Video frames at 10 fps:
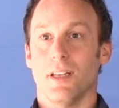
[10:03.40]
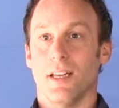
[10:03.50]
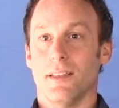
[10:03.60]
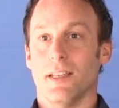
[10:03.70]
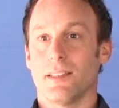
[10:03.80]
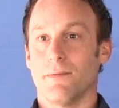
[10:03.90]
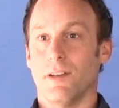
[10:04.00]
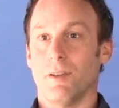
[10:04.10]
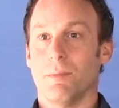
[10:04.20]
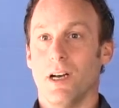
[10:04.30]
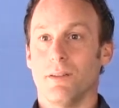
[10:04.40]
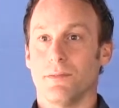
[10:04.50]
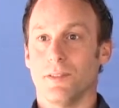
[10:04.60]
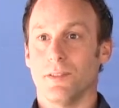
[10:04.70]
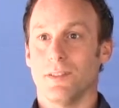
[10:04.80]
And that's very
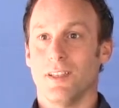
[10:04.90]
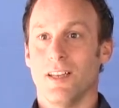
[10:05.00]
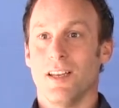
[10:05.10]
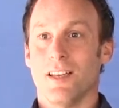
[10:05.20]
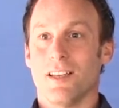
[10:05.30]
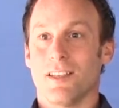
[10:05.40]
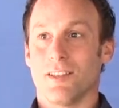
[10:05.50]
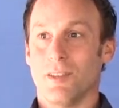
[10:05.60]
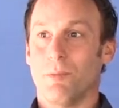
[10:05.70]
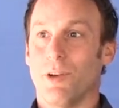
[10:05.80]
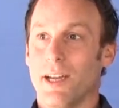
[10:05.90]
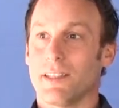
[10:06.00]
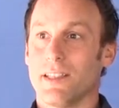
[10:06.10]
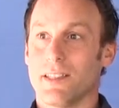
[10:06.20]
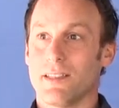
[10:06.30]
powerful. So the
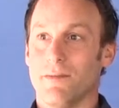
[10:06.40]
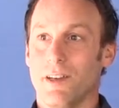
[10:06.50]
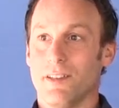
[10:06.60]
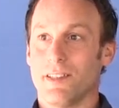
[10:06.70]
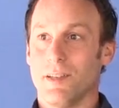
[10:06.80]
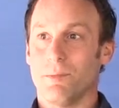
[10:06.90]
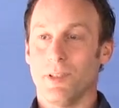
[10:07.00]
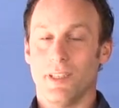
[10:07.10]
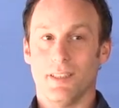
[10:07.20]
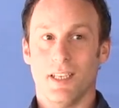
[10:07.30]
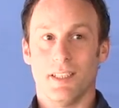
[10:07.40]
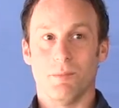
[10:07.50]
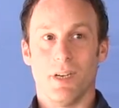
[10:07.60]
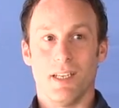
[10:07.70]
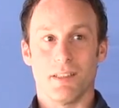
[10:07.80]
practice is very simple and then
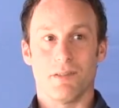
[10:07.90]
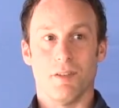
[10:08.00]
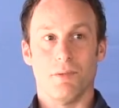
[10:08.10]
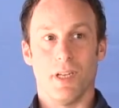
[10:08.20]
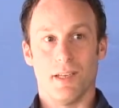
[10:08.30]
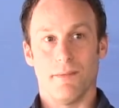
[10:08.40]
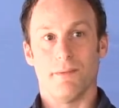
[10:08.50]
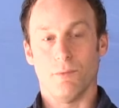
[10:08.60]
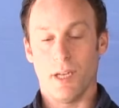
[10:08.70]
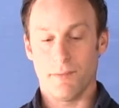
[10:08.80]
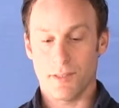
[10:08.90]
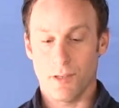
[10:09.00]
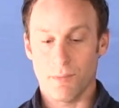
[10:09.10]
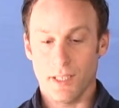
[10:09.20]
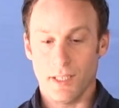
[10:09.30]
in Balanced View we have, we have
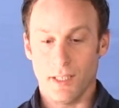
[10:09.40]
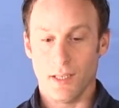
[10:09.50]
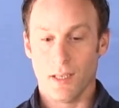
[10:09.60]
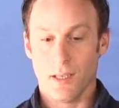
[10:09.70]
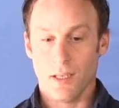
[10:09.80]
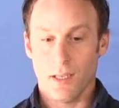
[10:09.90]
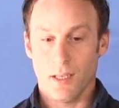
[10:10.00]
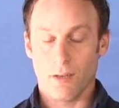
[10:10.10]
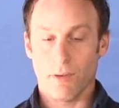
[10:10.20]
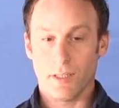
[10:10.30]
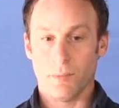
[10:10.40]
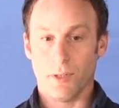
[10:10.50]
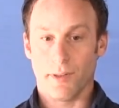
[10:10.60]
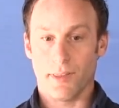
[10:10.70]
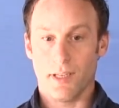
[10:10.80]
so many
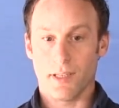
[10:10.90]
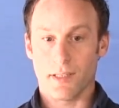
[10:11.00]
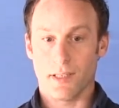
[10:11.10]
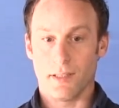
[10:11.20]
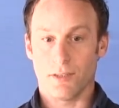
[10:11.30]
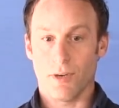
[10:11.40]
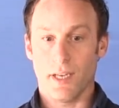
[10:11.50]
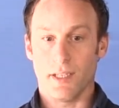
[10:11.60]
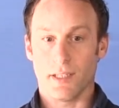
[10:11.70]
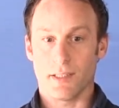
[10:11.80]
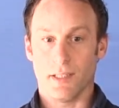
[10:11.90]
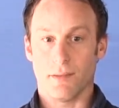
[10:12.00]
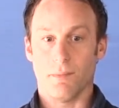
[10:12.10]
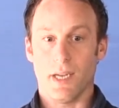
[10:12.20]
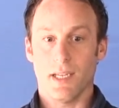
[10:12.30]
incredible things and trainings
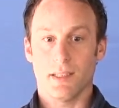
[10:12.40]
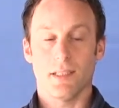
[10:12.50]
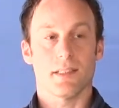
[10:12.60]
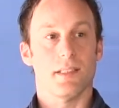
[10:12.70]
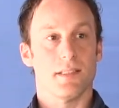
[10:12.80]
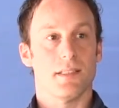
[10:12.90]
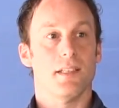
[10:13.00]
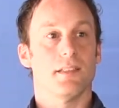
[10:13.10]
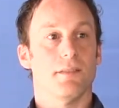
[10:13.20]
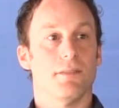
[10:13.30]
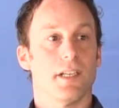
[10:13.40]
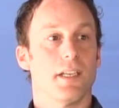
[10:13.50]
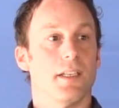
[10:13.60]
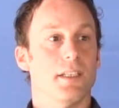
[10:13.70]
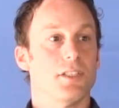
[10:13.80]
that make this instinctive
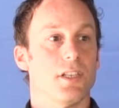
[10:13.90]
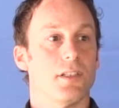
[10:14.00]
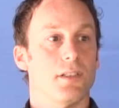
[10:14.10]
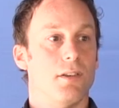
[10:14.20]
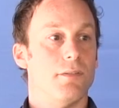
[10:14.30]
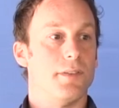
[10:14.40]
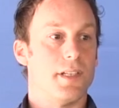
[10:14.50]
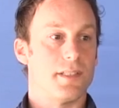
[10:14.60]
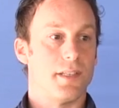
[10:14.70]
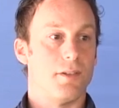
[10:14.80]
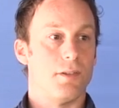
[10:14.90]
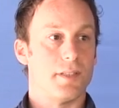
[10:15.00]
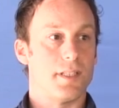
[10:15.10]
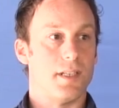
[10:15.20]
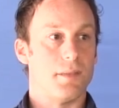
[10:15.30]
recognition obvious at
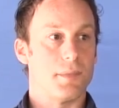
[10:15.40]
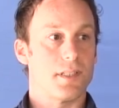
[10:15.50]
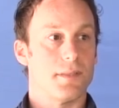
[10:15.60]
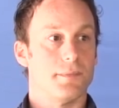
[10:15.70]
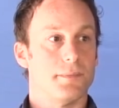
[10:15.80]
all times.